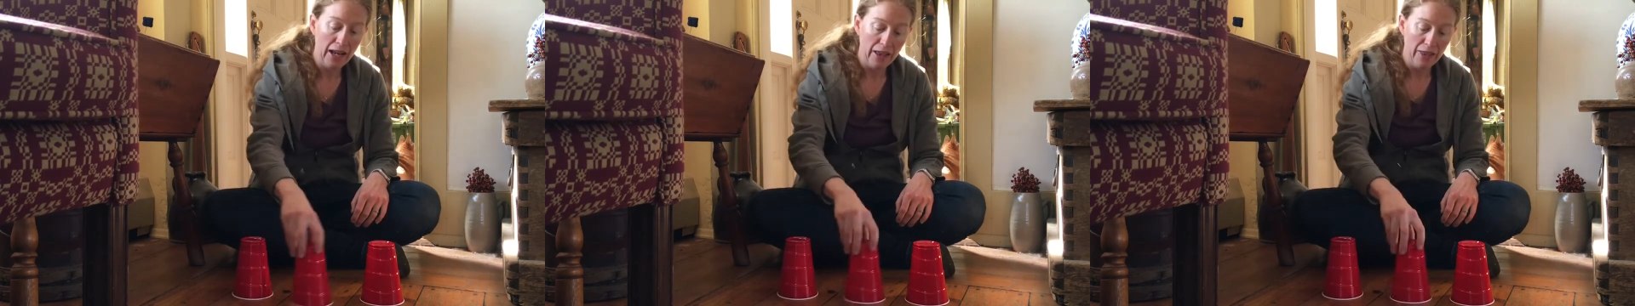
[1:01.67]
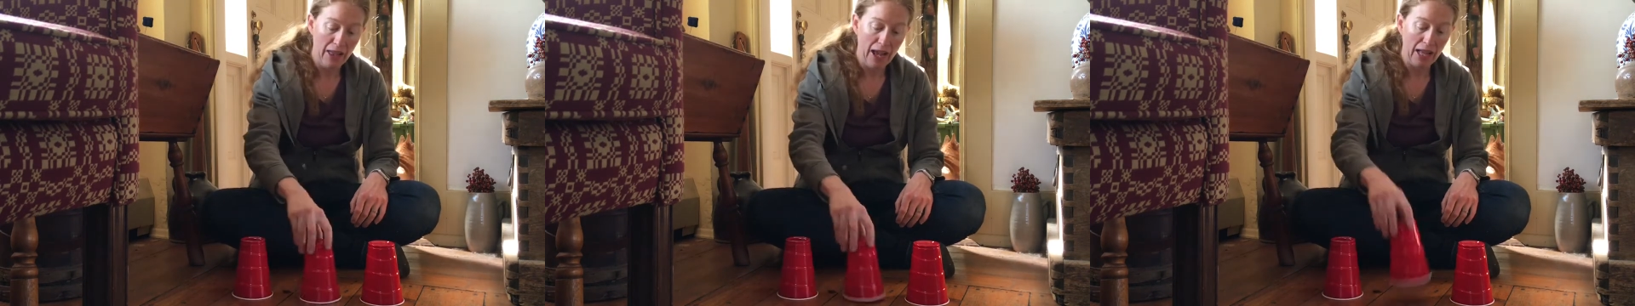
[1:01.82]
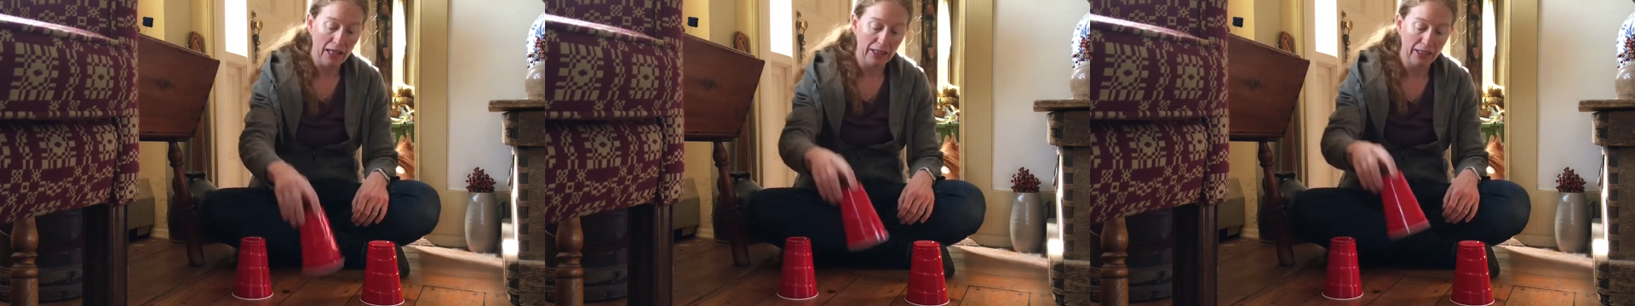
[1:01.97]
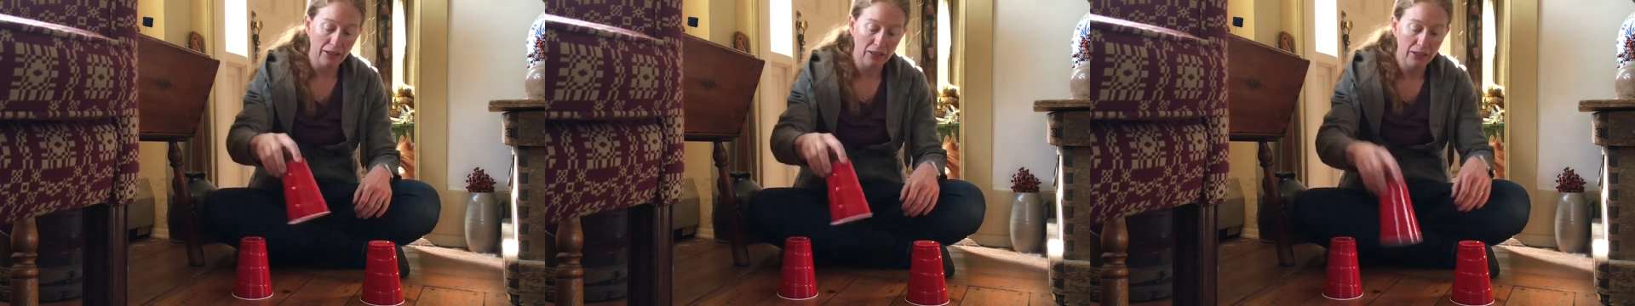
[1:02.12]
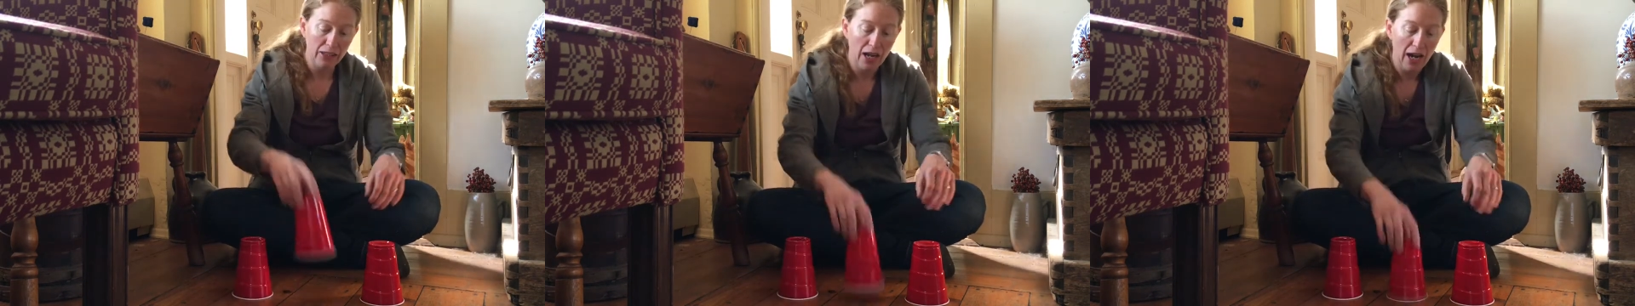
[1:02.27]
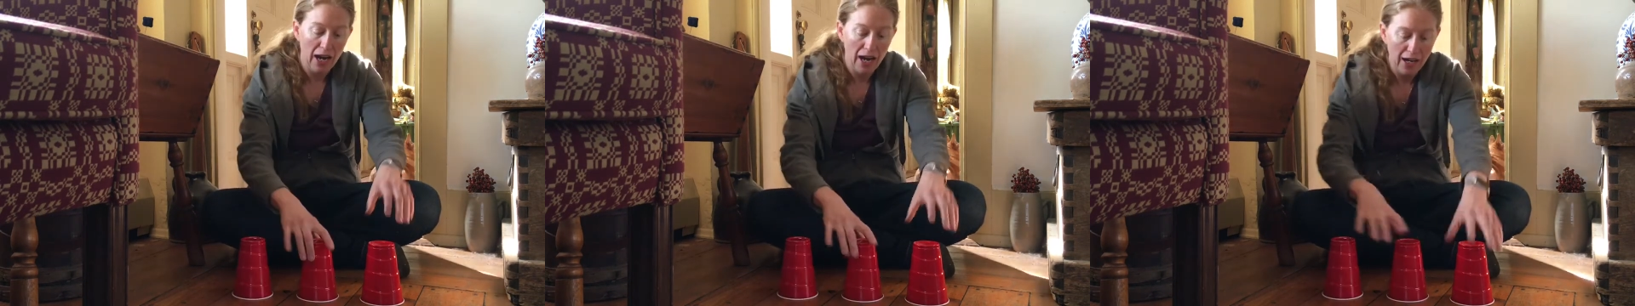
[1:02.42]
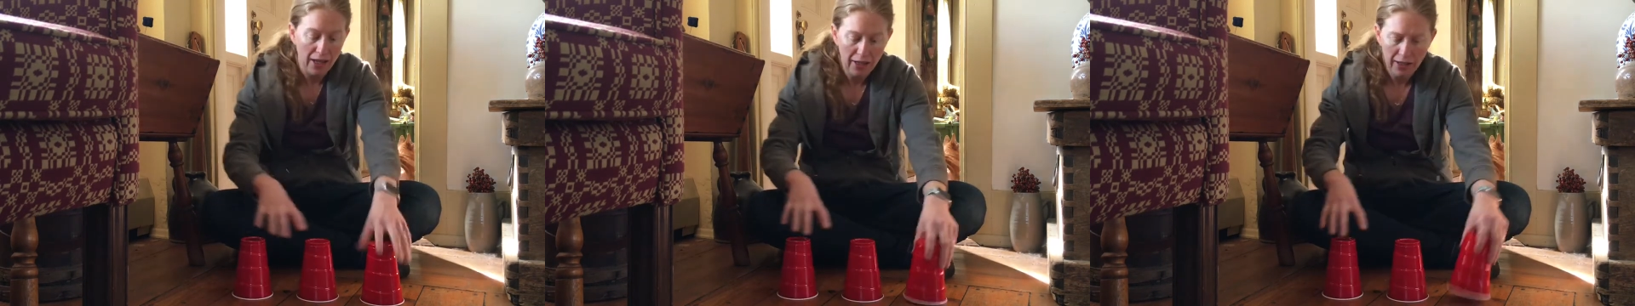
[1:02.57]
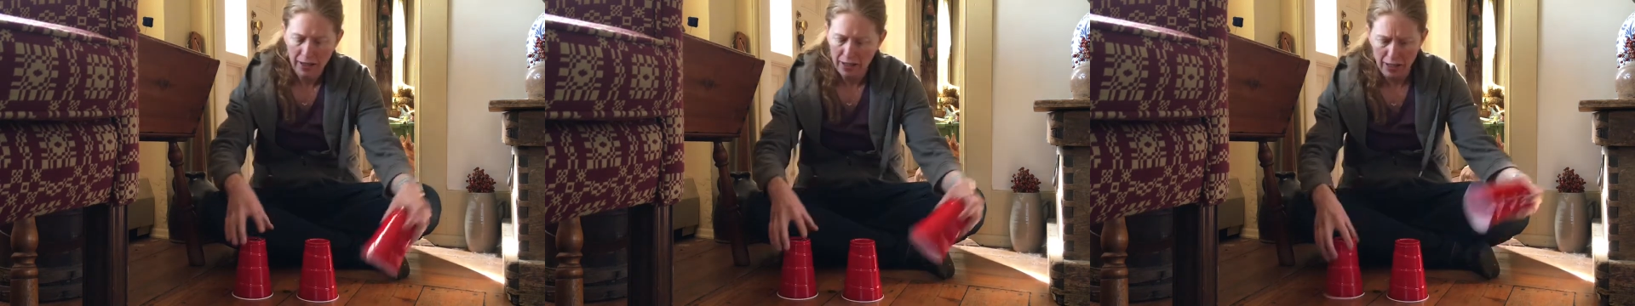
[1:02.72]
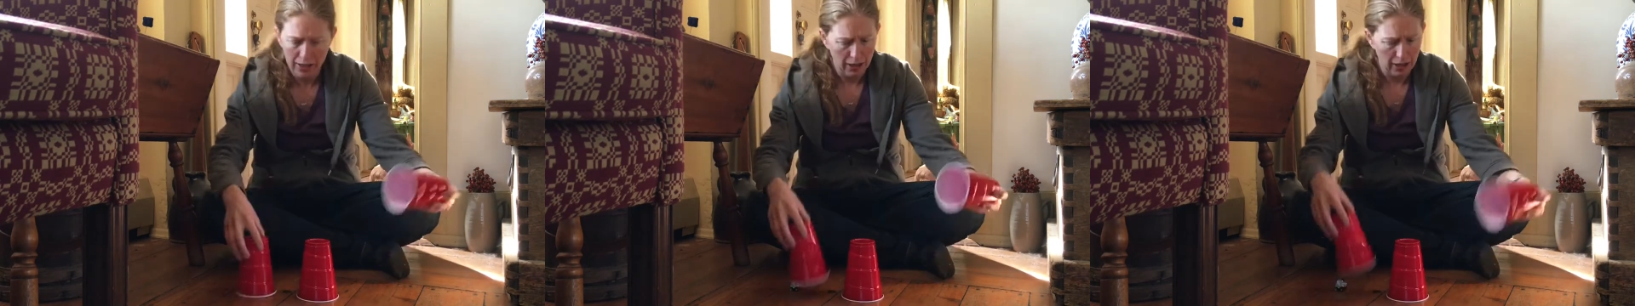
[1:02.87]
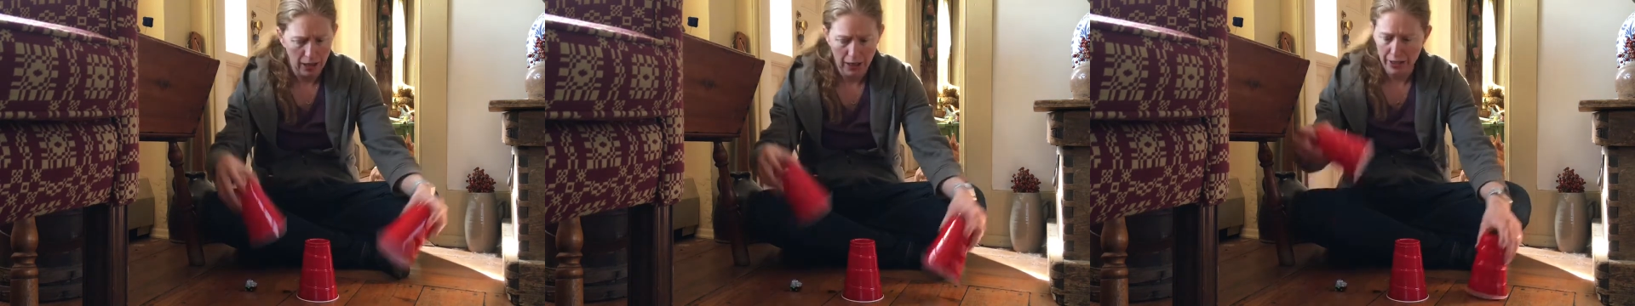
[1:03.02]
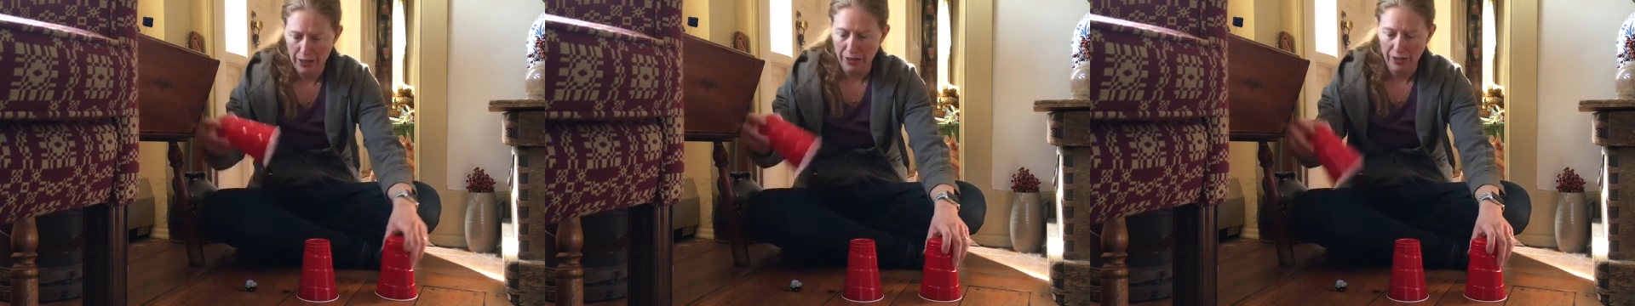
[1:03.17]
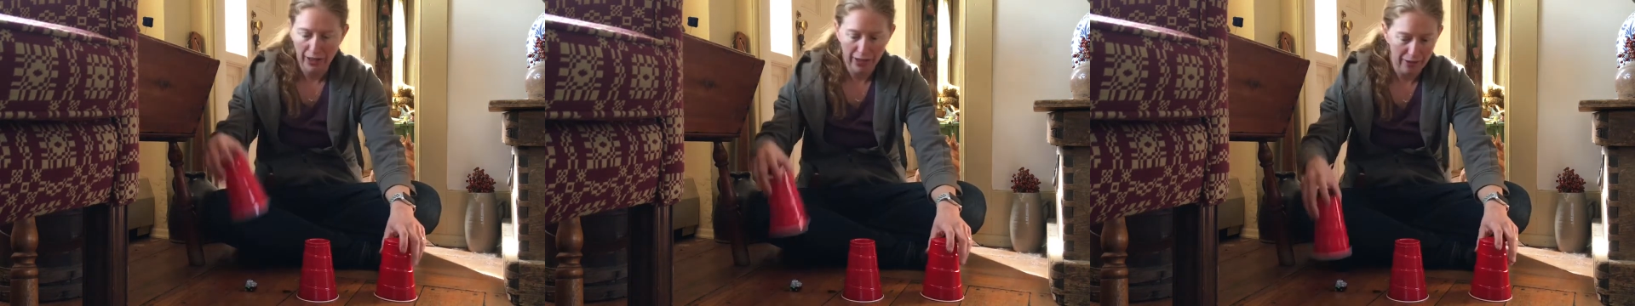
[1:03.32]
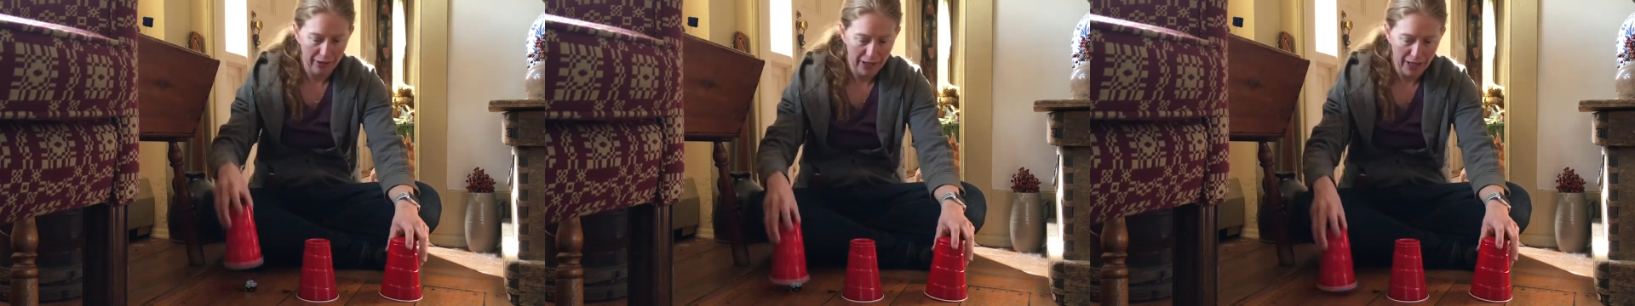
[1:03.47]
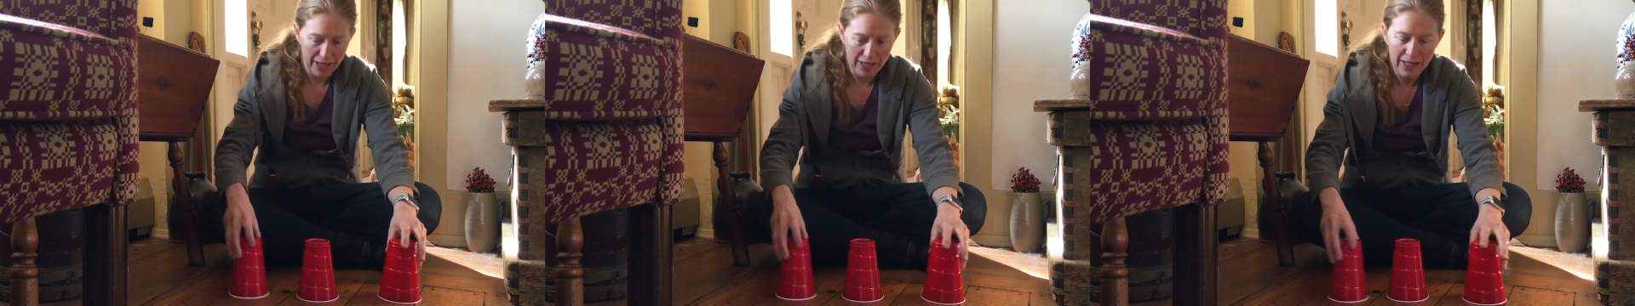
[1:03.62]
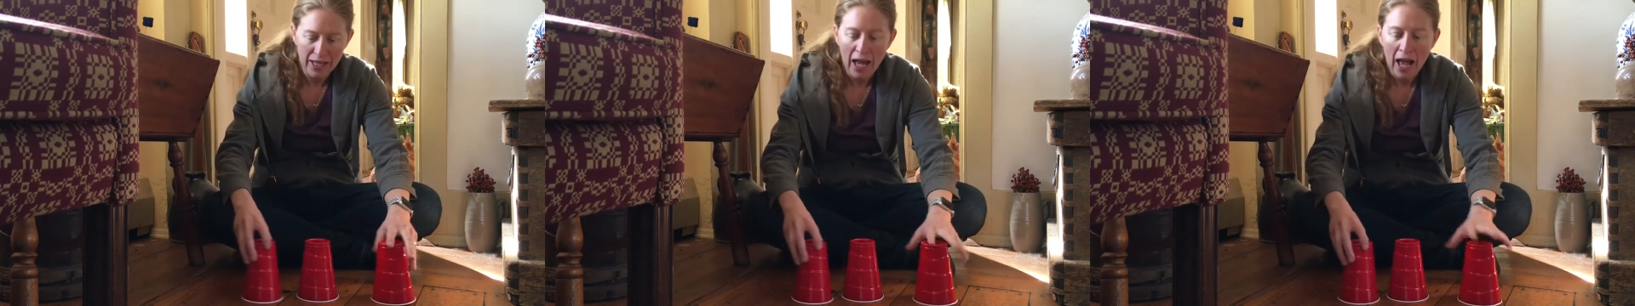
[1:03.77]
that little car under, there it is,